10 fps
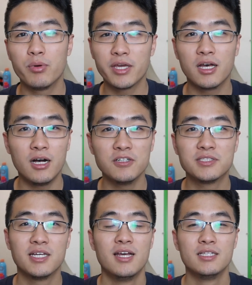break
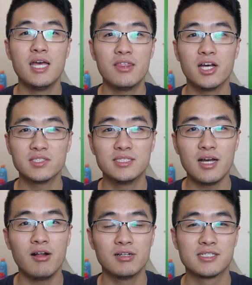out
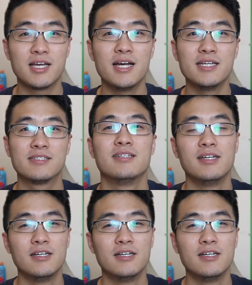$10,000, guys.